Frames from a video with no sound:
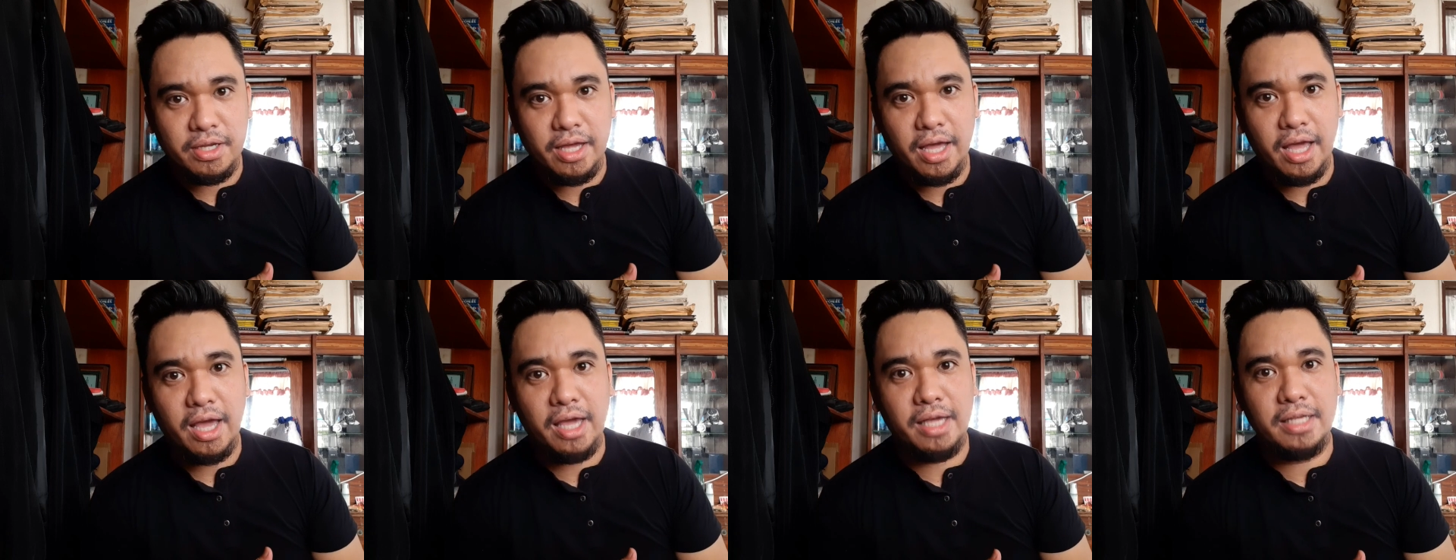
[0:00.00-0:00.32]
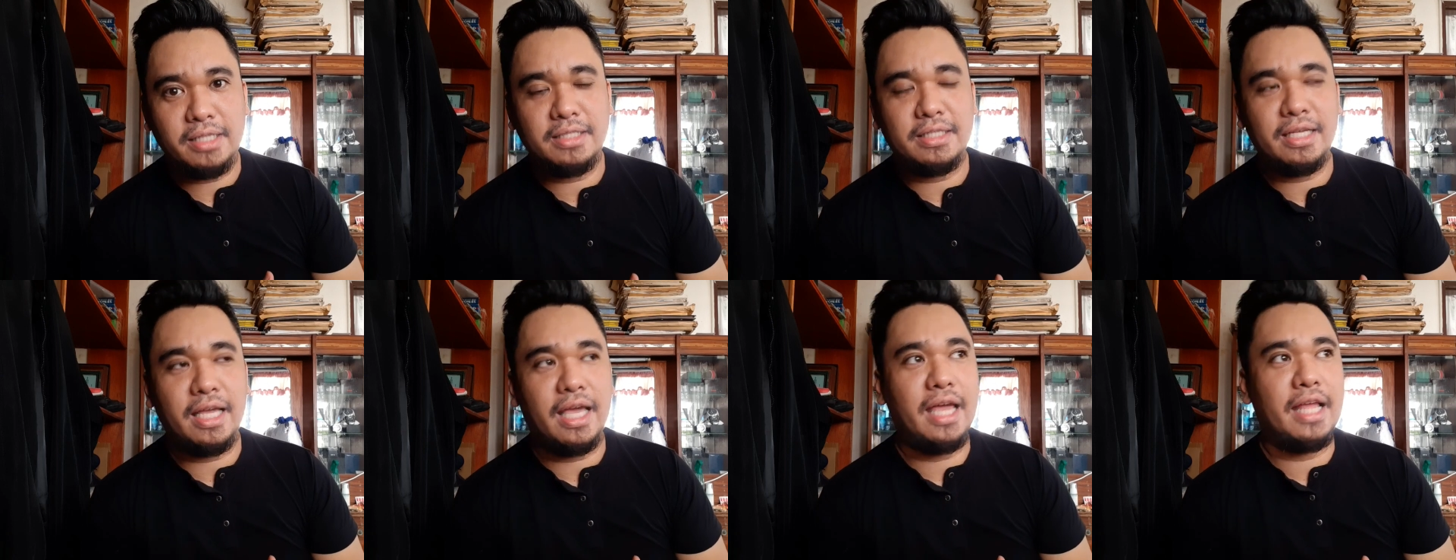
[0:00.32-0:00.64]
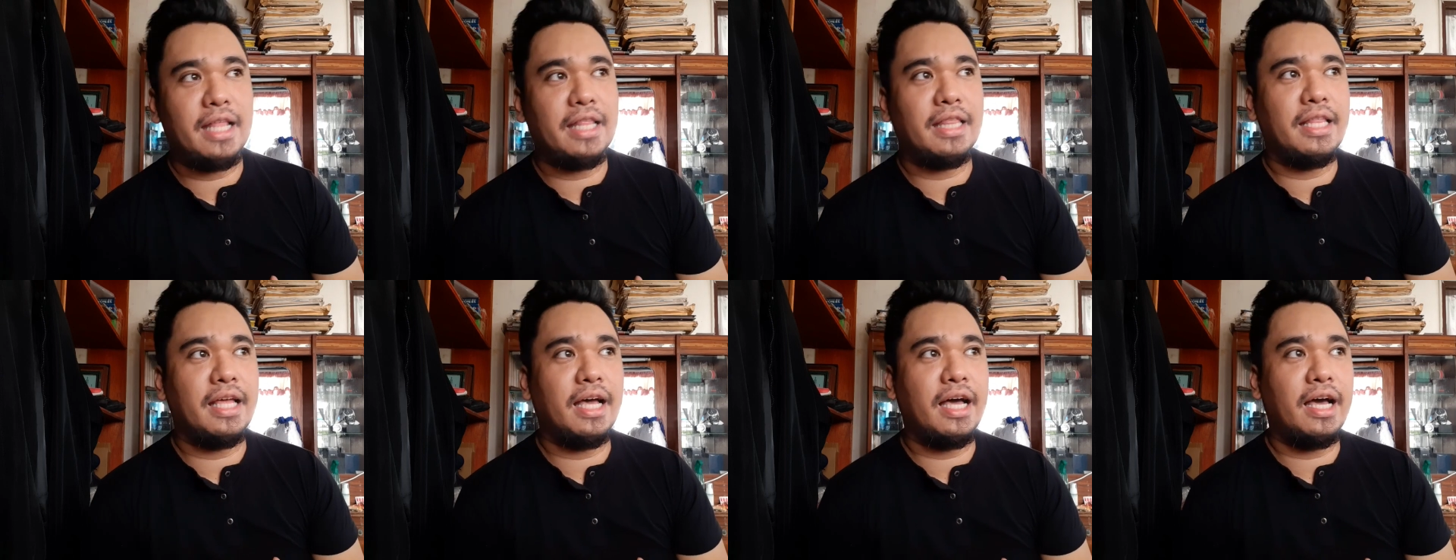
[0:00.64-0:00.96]
guys,
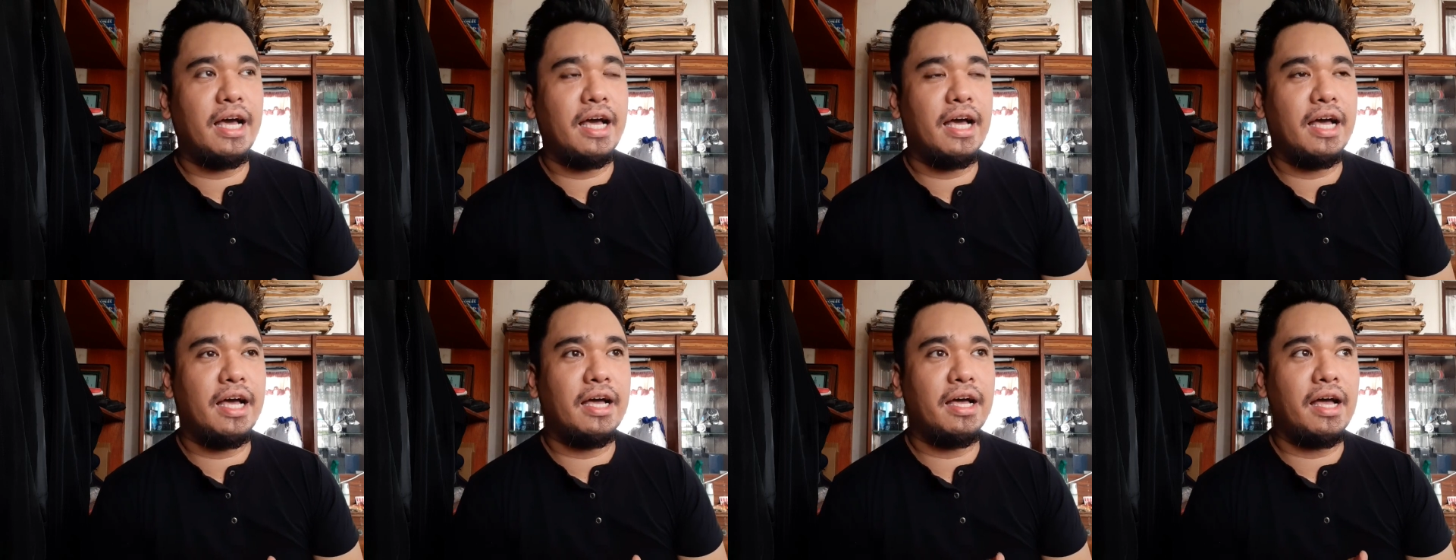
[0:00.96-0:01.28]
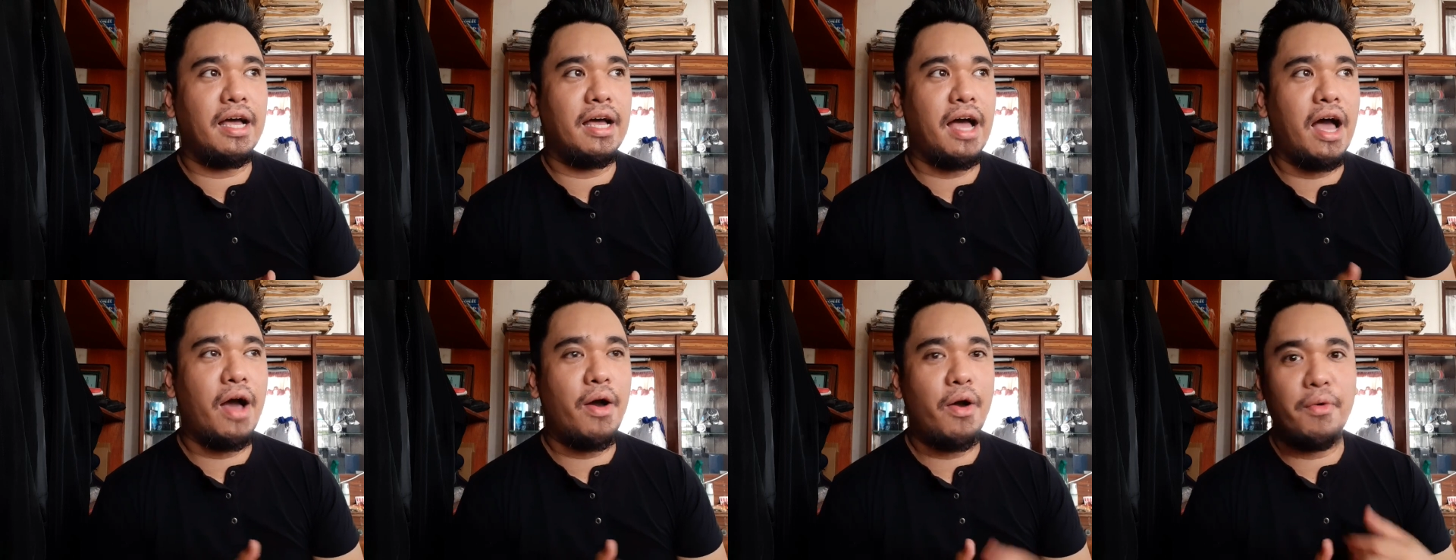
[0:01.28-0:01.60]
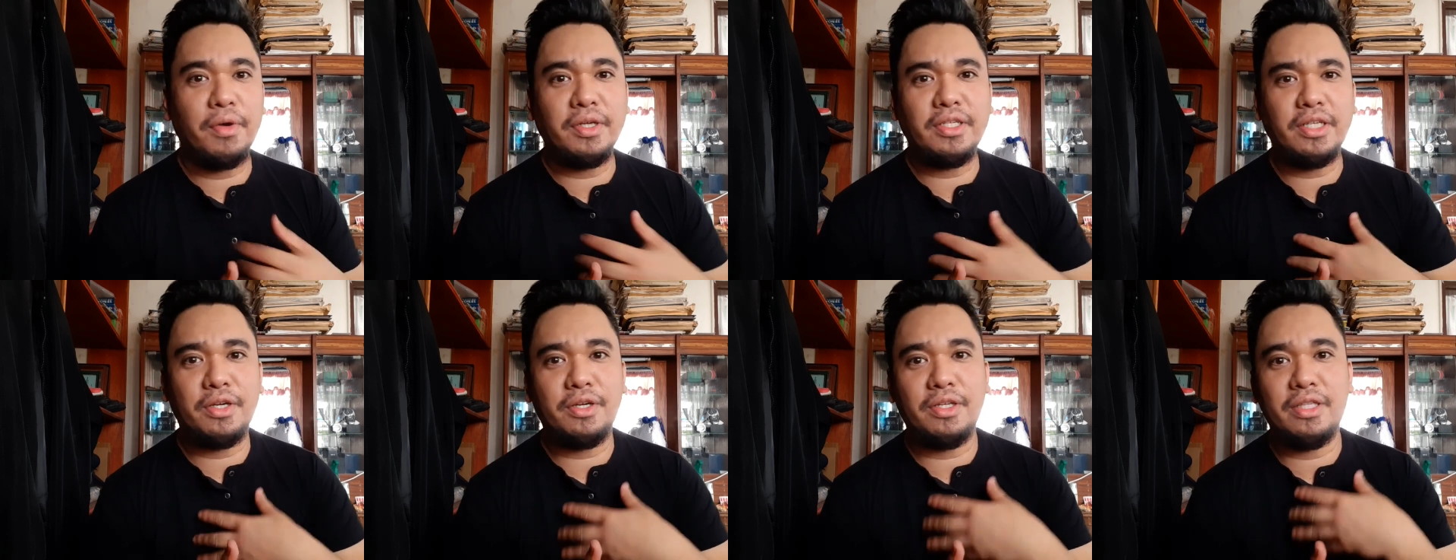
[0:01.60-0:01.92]
and how I
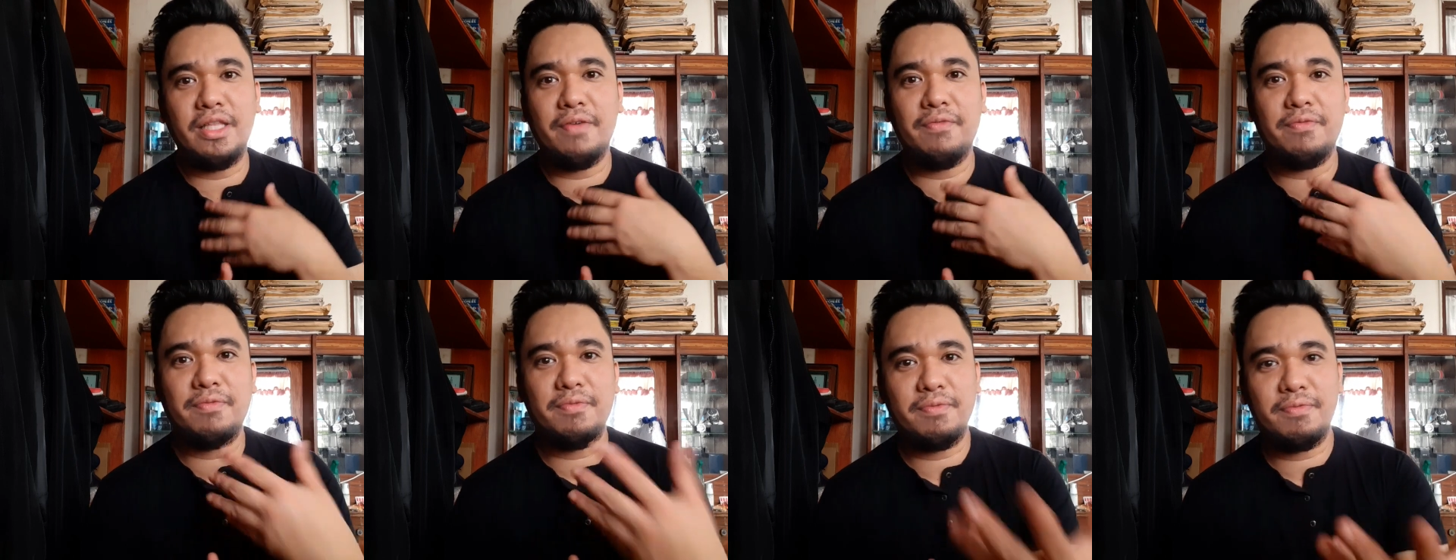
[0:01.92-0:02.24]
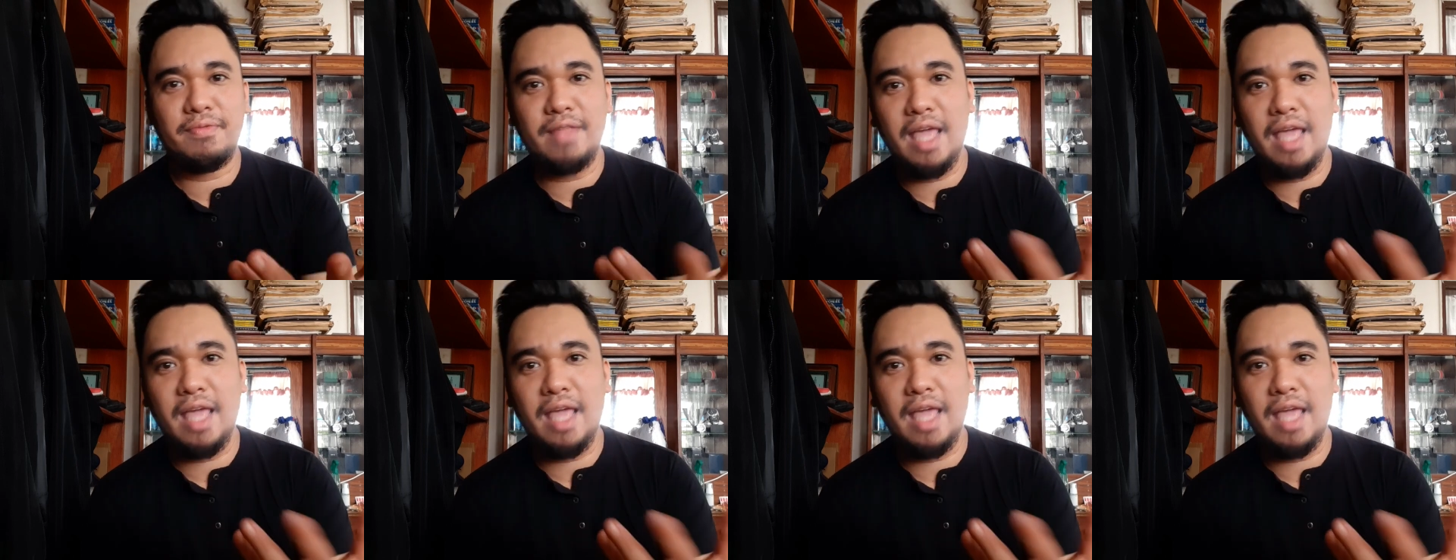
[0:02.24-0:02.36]
wish I could have